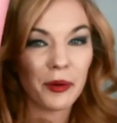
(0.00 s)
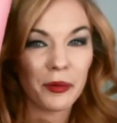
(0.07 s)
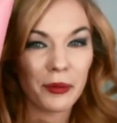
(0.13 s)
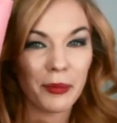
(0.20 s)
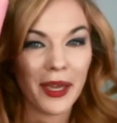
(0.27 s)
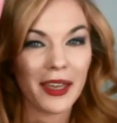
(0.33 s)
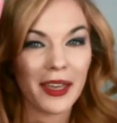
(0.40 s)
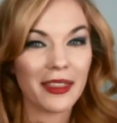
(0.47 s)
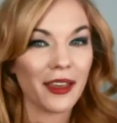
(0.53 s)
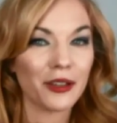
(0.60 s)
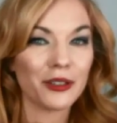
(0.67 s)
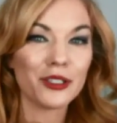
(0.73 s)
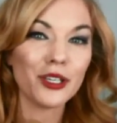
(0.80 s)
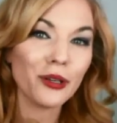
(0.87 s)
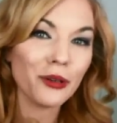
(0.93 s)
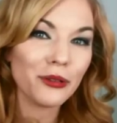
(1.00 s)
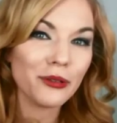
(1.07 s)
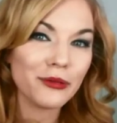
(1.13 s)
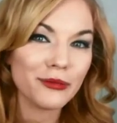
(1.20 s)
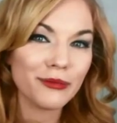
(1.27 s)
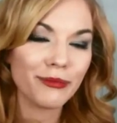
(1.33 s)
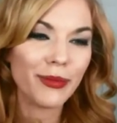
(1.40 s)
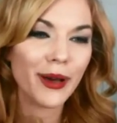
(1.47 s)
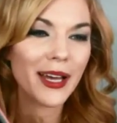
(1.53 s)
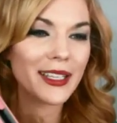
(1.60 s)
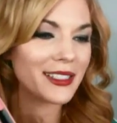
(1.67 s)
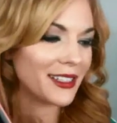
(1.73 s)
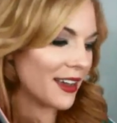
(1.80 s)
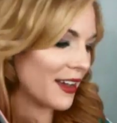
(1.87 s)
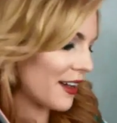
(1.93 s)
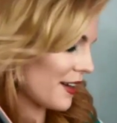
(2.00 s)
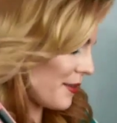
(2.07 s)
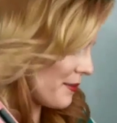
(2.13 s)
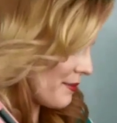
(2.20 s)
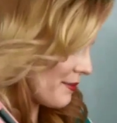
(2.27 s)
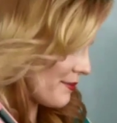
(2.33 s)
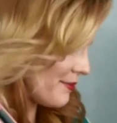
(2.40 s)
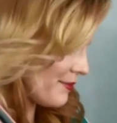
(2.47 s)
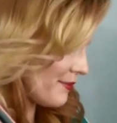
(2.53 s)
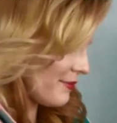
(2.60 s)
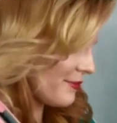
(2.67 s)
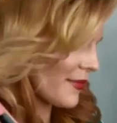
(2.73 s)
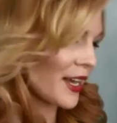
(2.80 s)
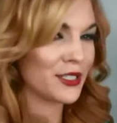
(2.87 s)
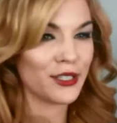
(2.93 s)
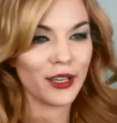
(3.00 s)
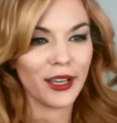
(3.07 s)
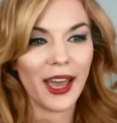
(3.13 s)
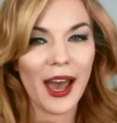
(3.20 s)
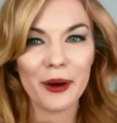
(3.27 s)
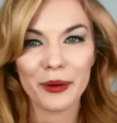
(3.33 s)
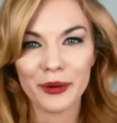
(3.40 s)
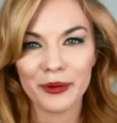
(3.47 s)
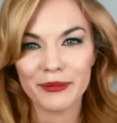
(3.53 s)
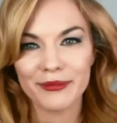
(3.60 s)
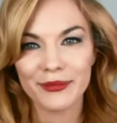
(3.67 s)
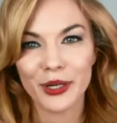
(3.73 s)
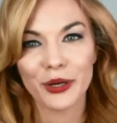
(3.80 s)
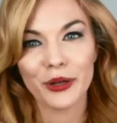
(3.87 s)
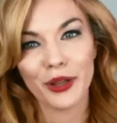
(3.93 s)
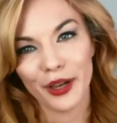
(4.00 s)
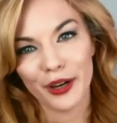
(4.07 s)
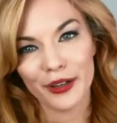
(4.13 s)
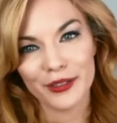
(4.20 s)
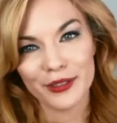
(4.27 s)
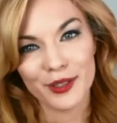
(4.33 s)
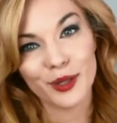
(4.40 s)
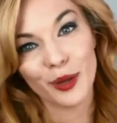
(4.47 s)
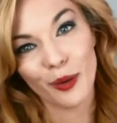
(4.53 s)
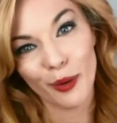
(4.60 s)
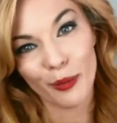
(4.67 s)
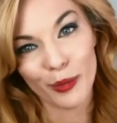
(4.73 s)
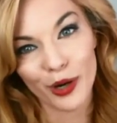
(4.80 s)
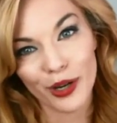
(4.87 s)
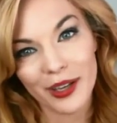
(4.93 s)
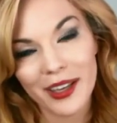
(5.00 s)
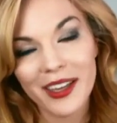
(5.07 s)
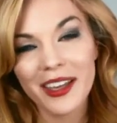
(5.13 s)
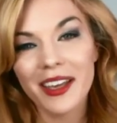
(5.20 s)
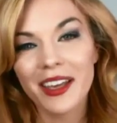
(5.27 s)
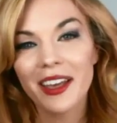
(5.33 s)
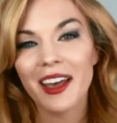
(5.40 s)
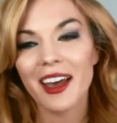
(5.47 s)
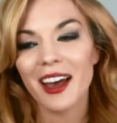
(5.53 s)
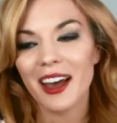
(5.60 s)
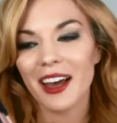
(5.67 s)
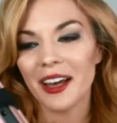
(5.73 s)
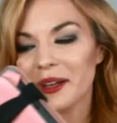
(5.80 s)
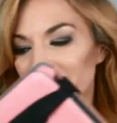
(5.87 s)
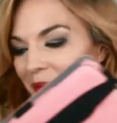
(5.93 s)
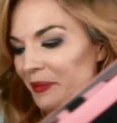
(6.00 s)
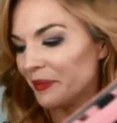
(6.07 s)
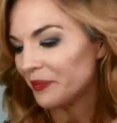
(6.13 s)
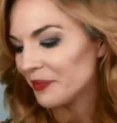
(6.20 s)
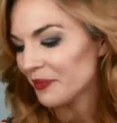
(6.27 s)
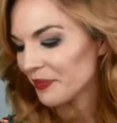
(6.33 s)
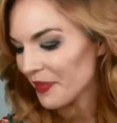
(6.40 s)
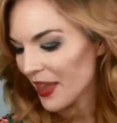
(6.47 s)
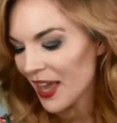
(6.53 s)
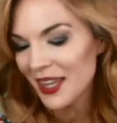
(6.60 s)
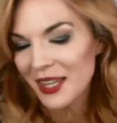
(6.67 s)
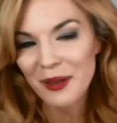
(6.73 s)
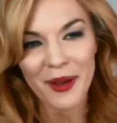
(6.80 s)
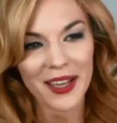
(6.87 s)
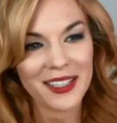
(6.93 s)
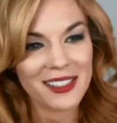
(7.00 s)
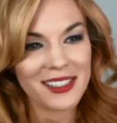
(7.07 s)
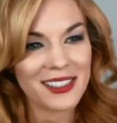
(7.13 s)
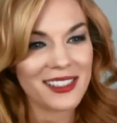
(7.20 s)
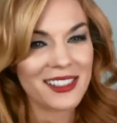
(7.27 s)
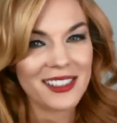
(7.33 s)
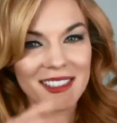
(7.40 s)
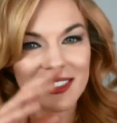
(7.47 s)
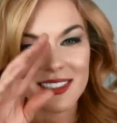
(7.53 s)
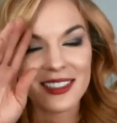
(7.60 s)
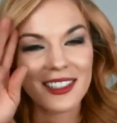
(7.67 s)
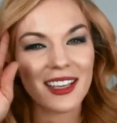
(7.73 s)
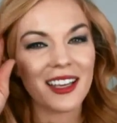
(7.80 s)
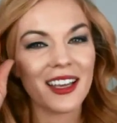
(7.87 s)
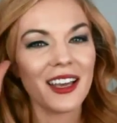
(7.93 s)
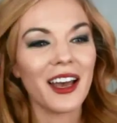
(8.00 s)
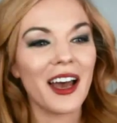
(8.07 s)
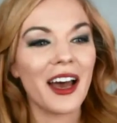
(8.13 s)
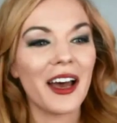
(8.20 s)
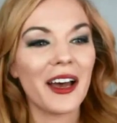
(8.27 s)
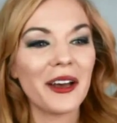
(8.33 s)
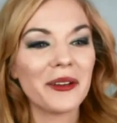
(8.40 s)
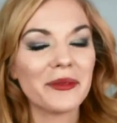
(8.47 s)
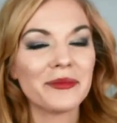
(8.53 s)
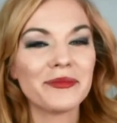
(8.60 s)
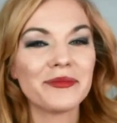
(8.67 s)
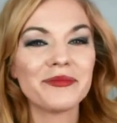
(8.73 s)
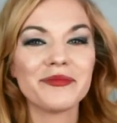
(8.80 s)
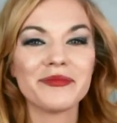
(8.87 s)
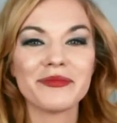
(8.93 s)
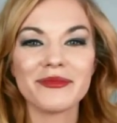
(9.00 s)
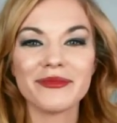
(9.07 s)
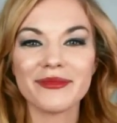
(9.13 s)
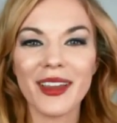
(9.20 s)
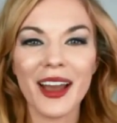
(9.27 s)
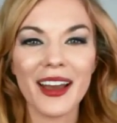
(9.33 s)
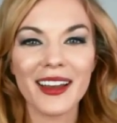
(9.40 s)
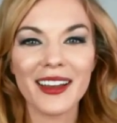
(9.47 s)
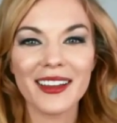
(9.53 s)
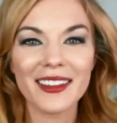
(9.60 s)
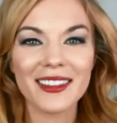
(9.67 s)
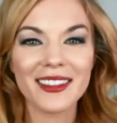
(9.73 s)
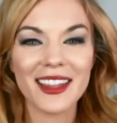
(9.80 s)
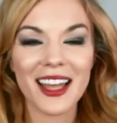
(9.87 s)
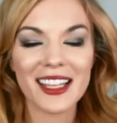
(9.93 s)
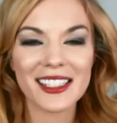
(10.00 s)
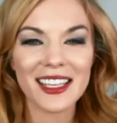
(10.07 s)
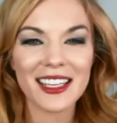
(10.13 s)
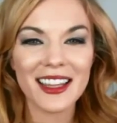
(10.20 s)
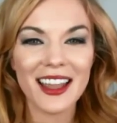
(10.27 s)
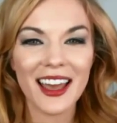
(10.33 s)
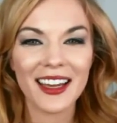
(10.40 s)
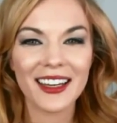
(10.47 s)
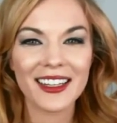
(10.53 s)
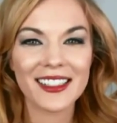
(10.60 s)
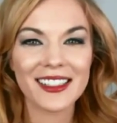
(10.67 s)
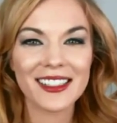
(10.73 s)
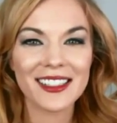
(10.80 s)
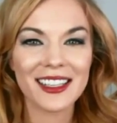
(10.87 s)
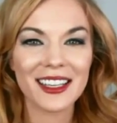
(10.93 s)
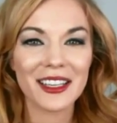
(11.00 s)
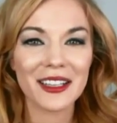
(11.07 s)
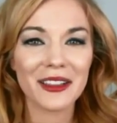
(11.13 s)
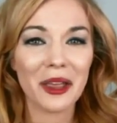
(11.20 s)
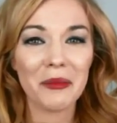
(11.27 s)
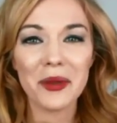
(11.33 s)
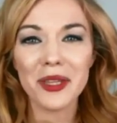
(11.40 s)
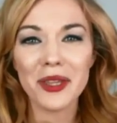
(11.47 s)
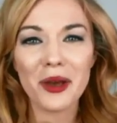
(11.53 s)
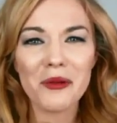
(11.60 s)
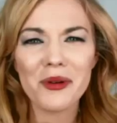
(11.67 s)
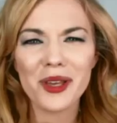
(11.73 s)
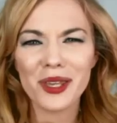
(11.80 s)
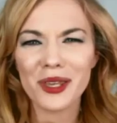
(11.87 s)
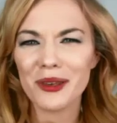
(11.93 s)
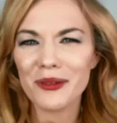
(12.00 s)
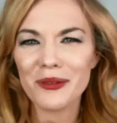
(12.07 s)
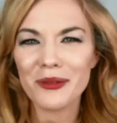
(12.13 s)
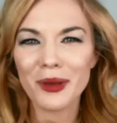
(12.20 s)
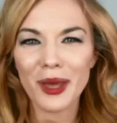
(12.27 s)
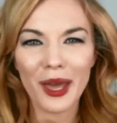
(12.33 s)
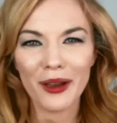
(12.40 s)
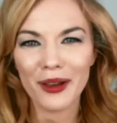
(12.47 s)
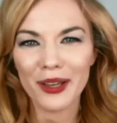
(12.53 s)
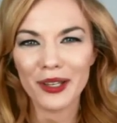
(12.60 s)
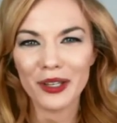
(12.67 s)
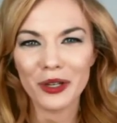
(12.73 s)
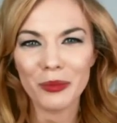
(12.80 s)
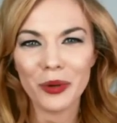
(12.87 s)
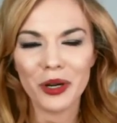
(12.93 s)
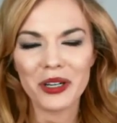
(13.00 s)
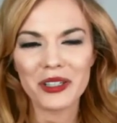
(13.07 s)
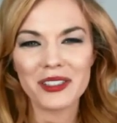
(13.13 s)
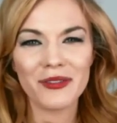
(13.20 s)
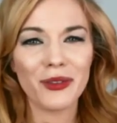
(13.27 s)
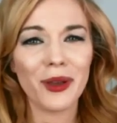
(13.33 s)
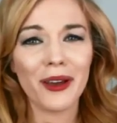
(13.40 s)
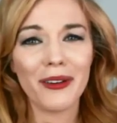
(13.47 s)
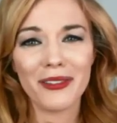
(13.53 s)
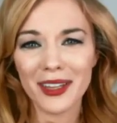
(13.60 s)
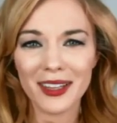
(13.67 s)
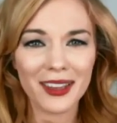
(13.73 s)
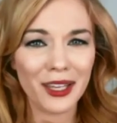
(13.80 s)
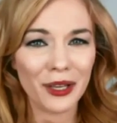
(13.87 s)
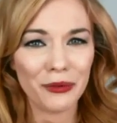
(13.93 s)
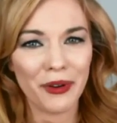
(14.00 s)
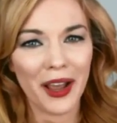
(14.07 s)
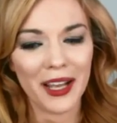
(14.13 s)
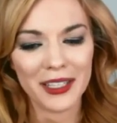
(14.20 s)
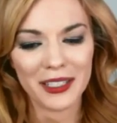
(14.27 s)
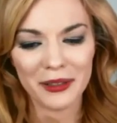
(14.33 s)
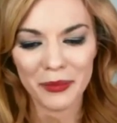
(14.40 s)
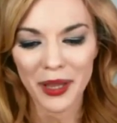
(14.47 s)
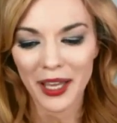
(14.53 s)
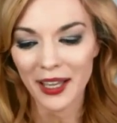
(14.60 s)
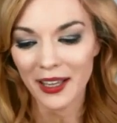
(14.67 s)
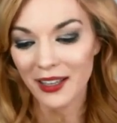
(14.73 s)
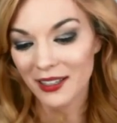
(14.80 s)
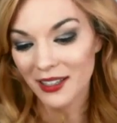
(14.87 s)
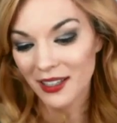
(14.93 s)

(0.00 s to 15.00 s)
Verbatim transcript: would be in there too, but um, I took out earlier to do homework. Um, anyways, um, that's it. And let me know what you carry in your purse if you have anything random like